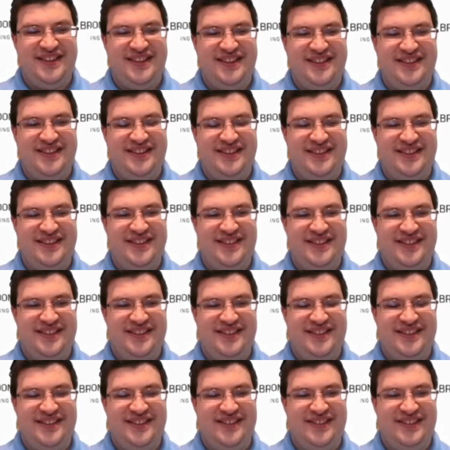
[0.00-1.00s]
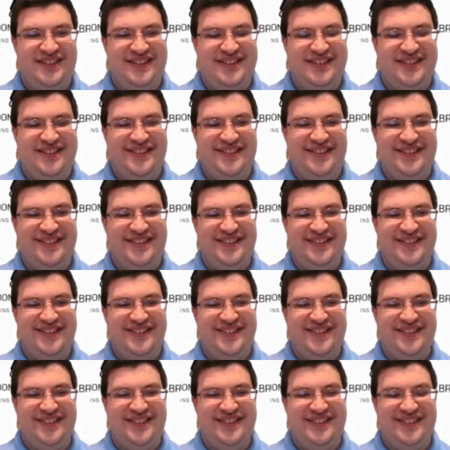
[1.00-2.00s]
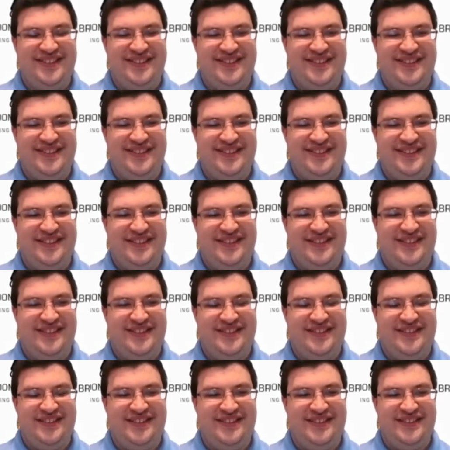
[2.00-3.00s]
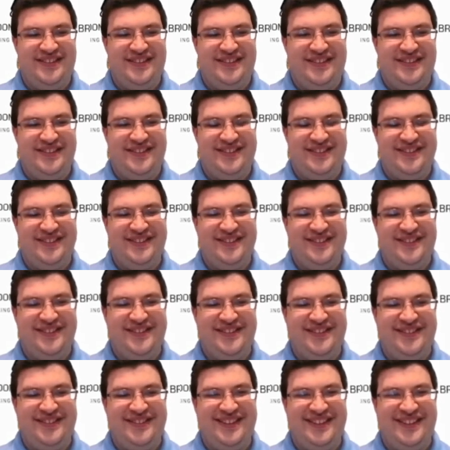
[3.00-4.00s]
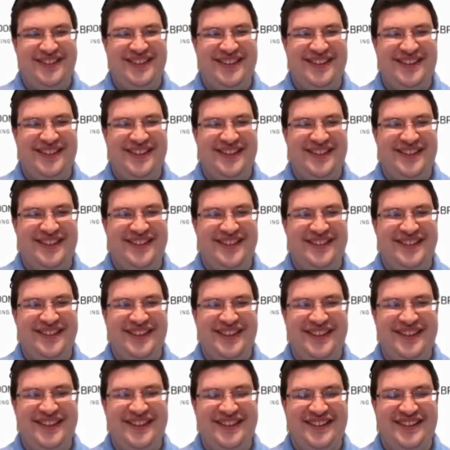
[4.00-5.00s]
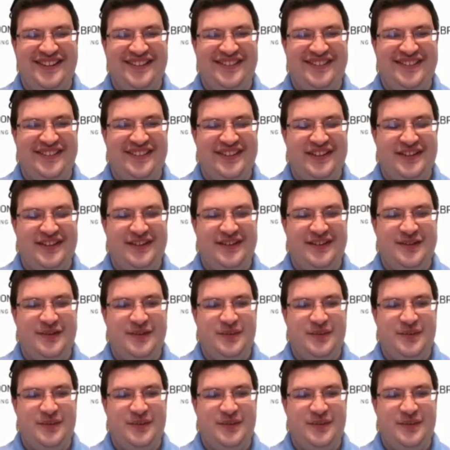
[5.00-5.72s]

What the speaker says: The person shown says nothing.